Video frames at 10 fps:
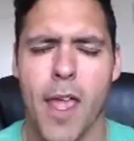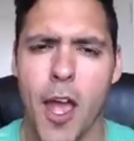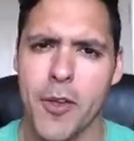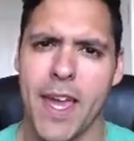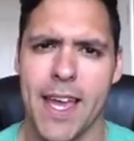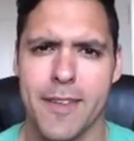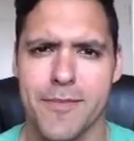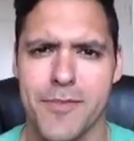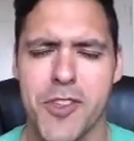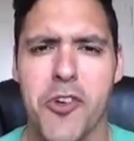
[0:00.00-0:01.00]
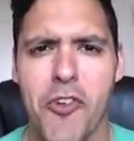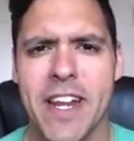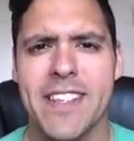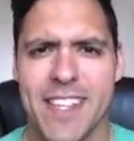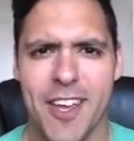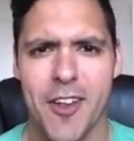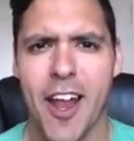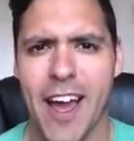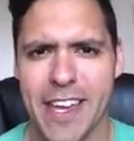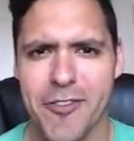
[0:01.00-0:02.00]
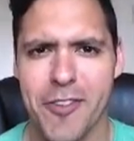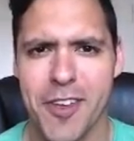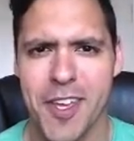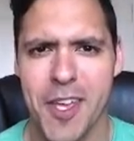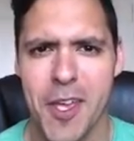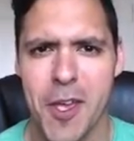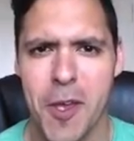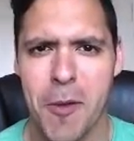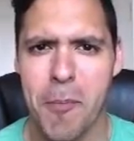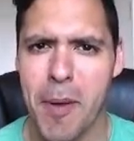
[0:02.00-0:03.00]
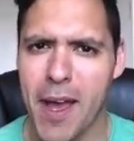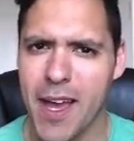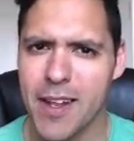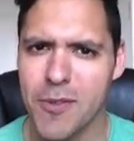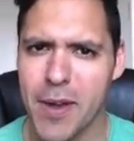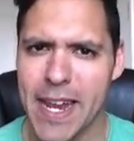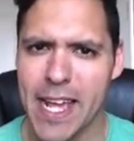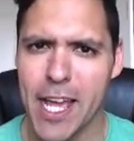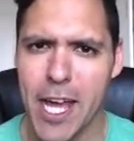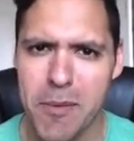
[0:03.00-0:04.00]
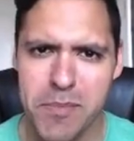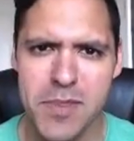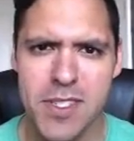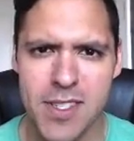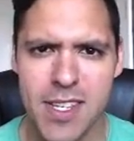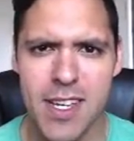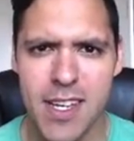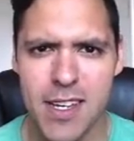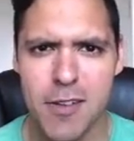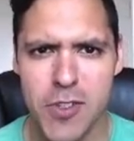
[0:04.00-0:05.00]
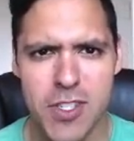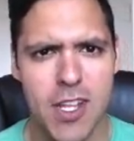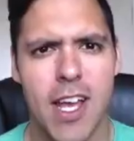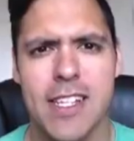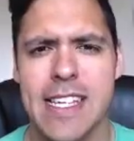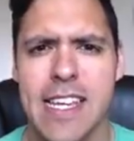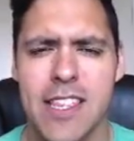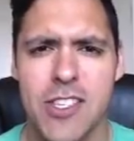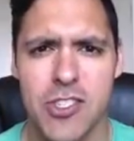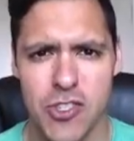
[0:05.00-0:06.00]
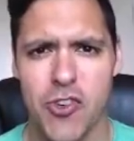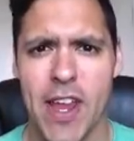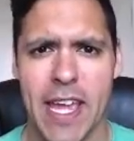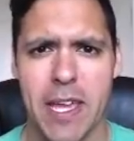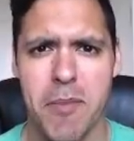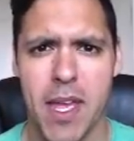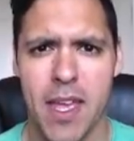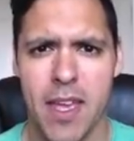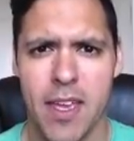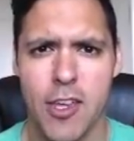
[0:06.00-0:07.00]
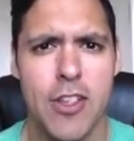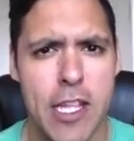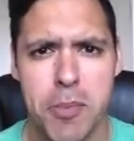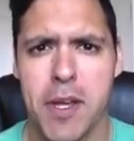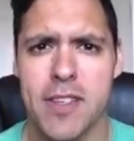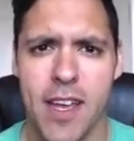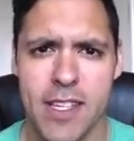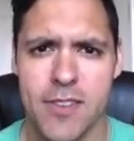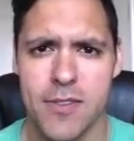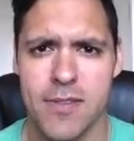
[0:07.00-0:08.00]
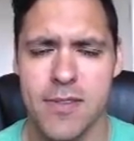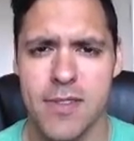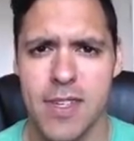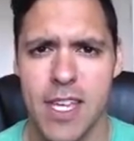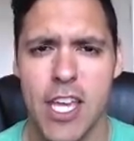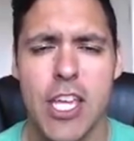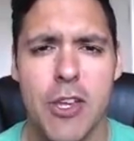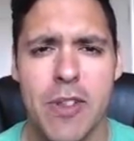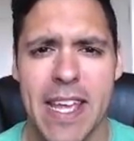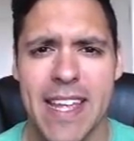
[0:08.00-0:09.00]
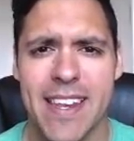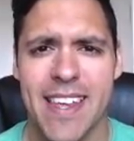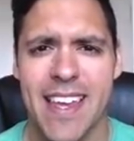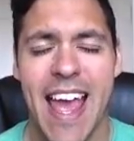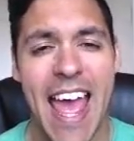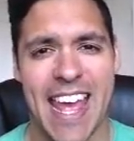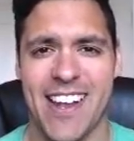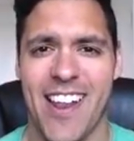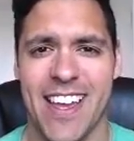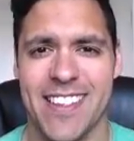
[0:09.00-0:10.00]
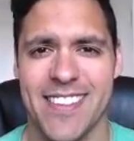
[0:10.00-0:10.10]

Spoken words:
Okay, you're ready to go live. But when it comes to starting the stream, you need to put a title. You need a headline.